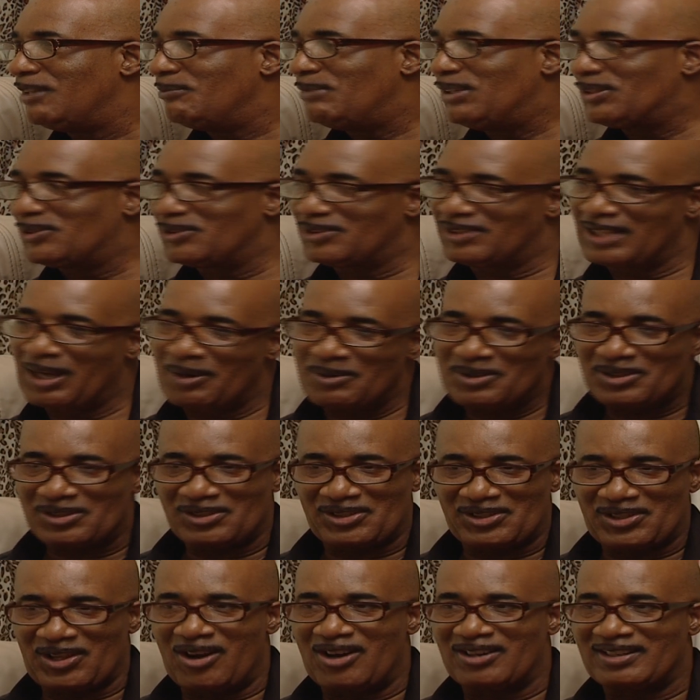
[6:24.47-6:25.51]
Because that was a
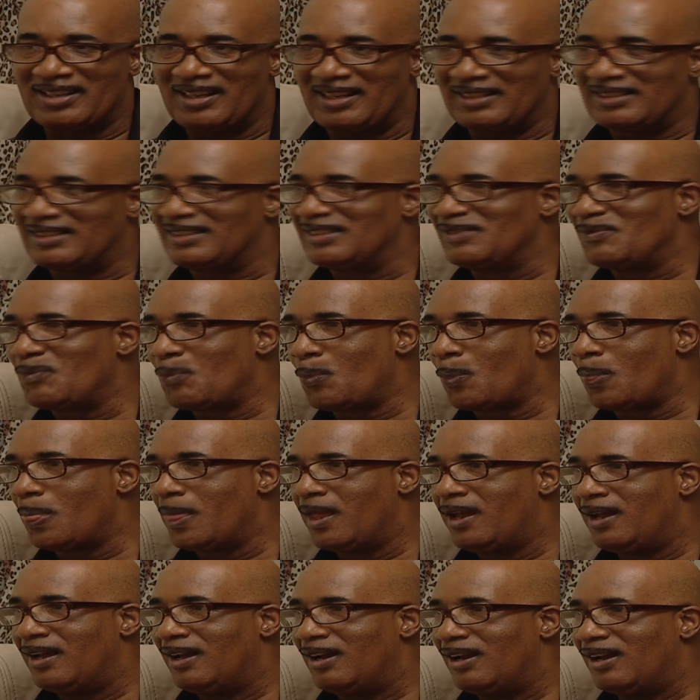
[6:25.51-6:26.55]
song that
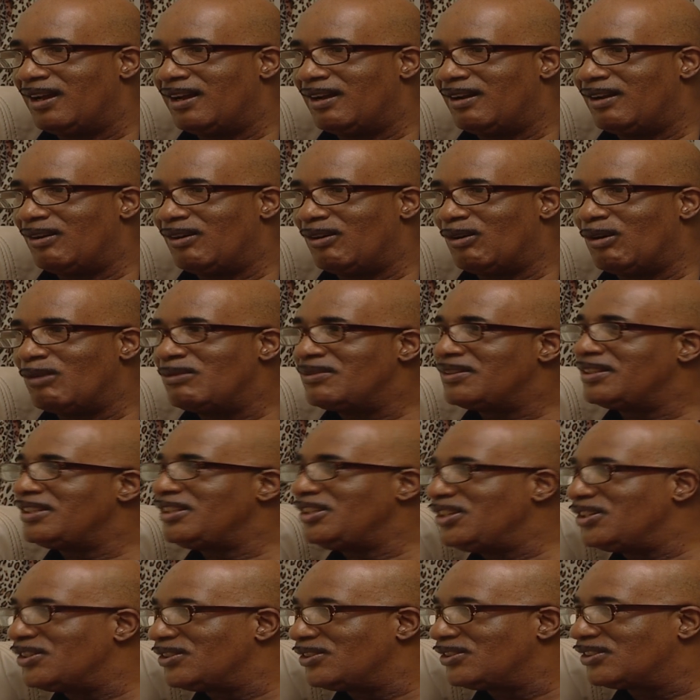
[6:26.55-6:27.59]
over the
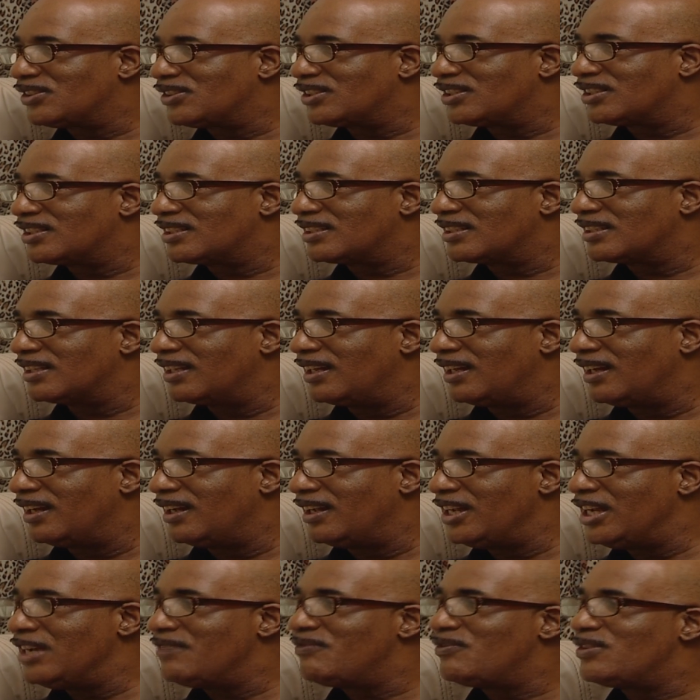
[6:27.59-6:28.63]
years,
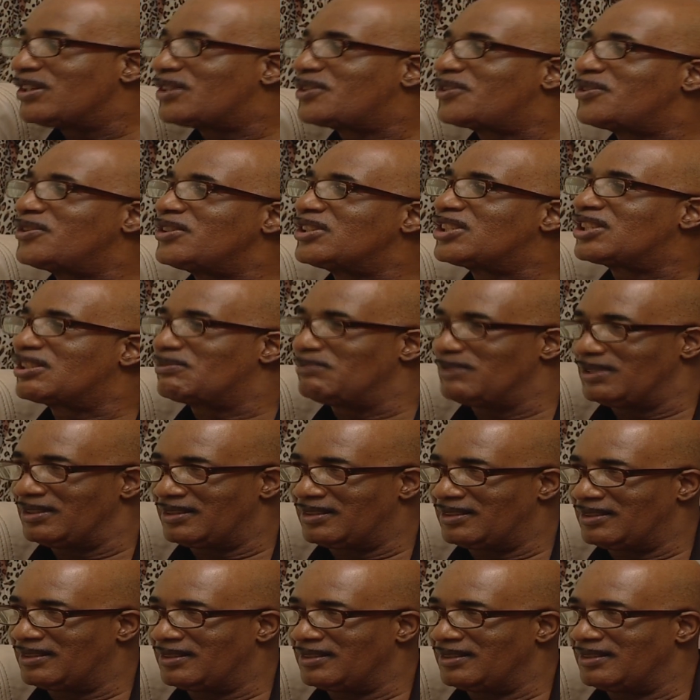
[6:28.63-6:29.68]
every
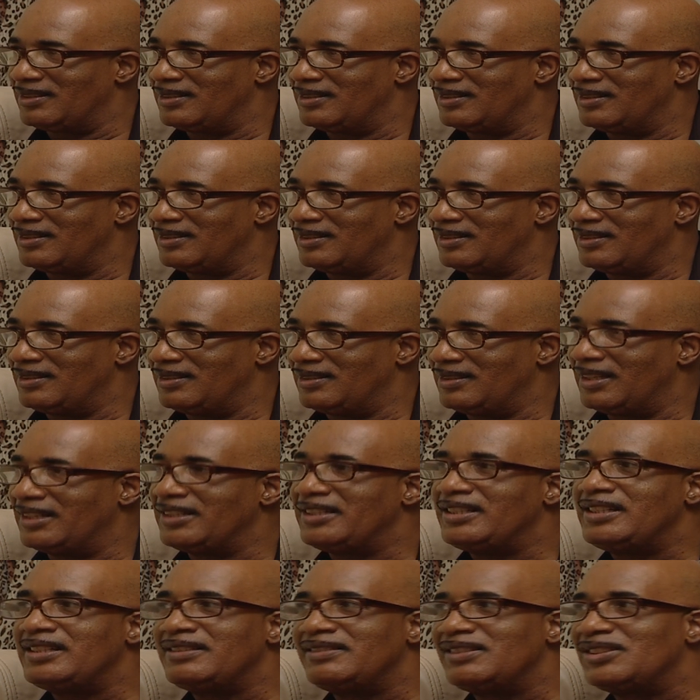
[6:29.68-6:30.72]
Christmas, I
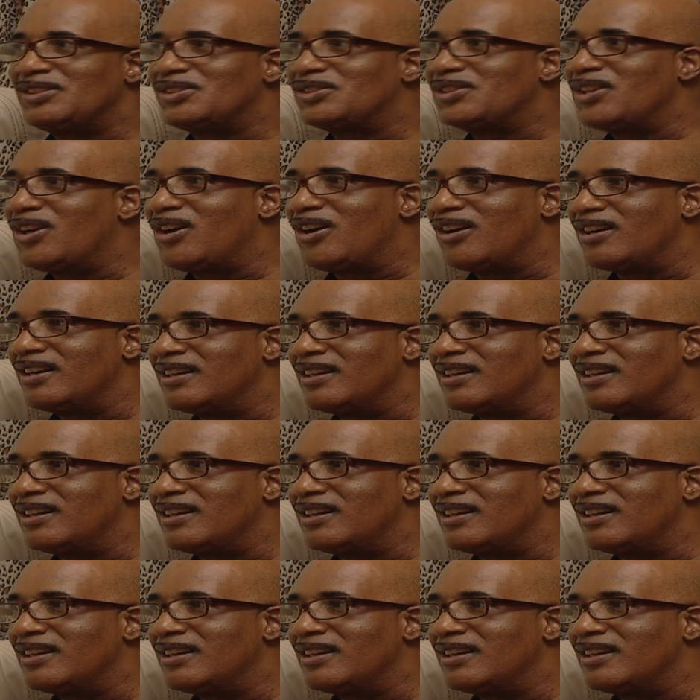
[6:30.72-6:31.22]
hear this song.